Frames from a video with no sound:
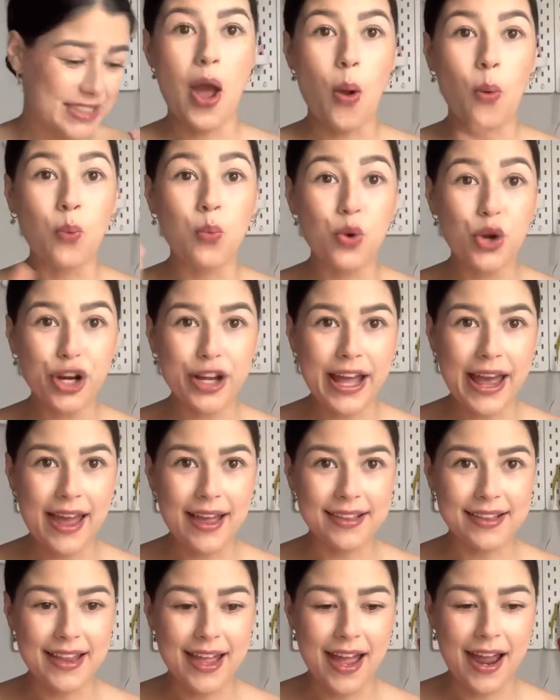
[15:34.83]
We're
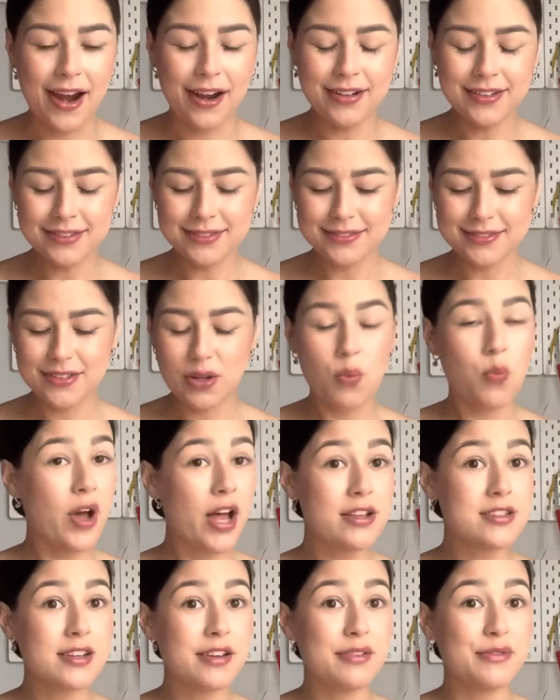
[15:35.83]
getting there.
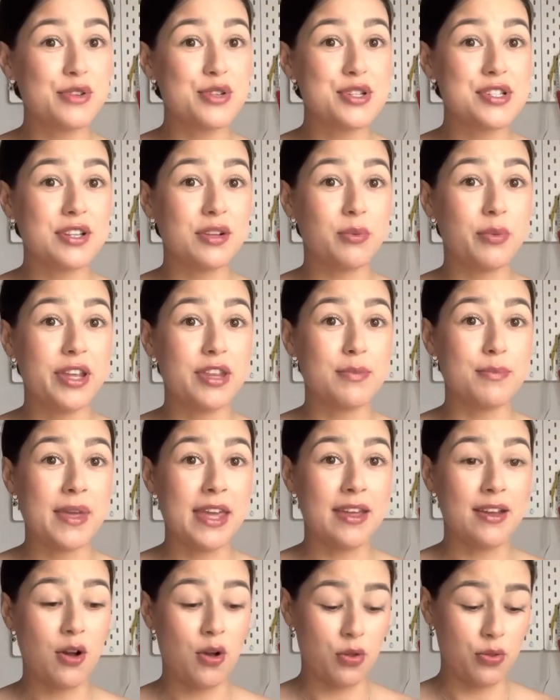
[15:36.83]
Well done if you're still with
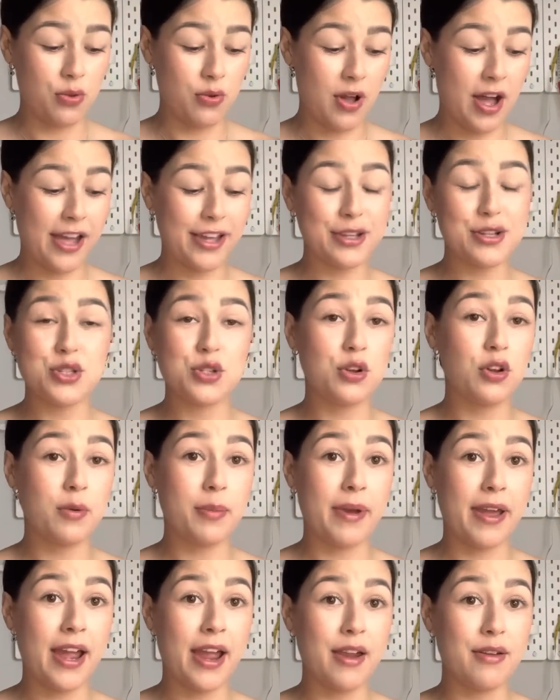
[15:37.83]
me, although I could talk
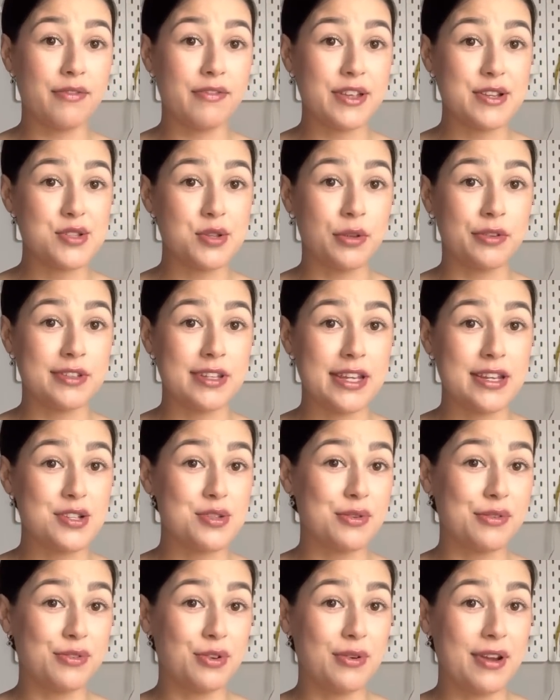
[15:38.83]
about outfits all day,
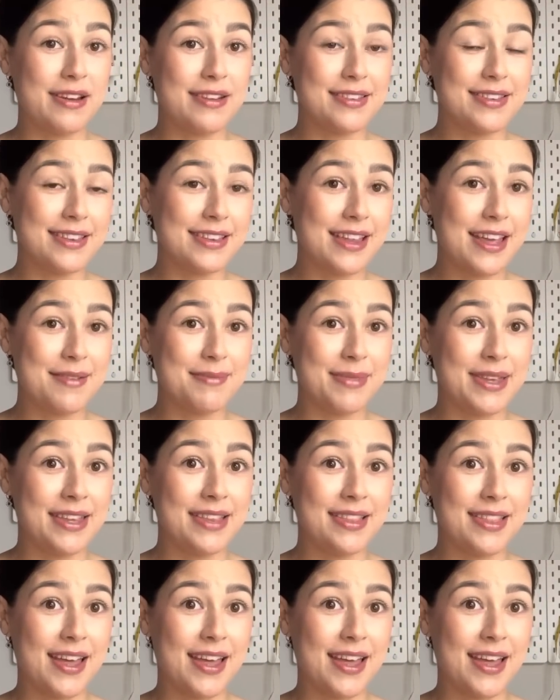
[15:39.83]
so if you're anything like me,